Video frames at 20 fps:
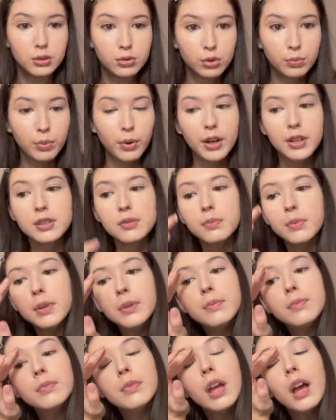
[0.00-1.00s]
surprised me.
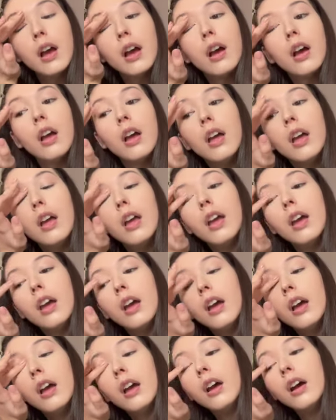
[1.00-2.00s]

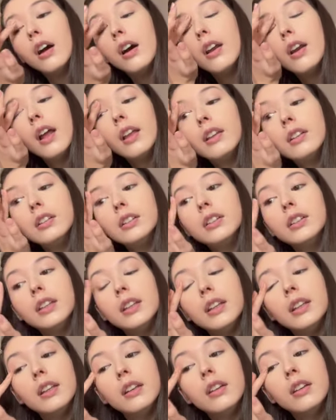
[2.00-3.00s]
Another
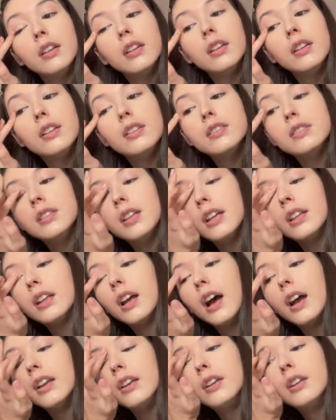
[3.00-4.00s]
thing is that
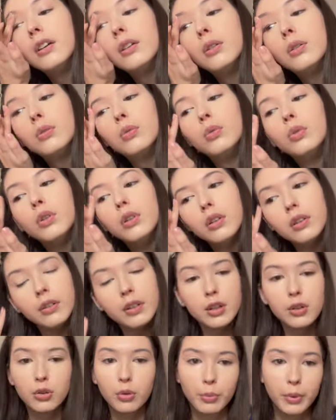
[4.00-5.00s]
I know
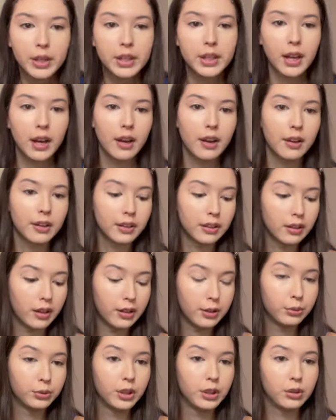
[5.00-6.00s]
in Romania, I
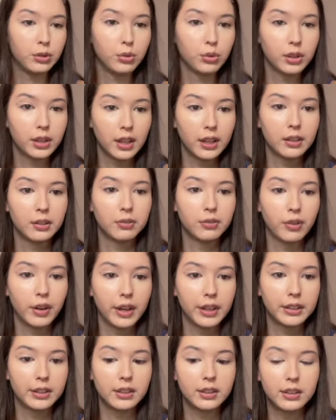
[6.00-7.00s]
know that you can't
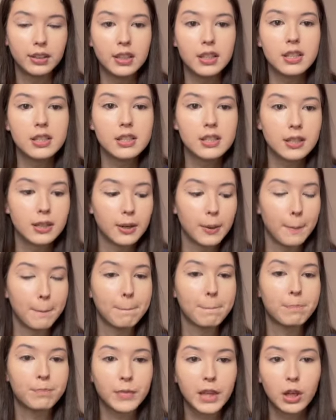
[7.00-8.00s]
find this
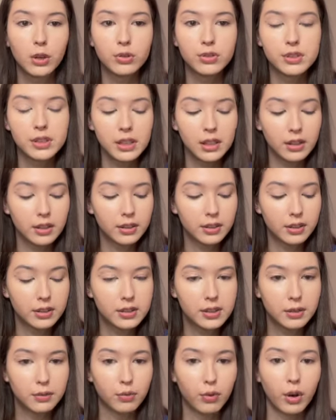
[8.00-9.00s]
concealer at
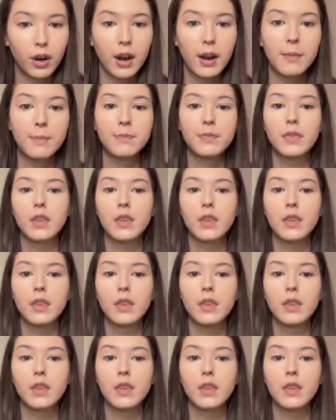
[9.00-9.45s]
Sephora,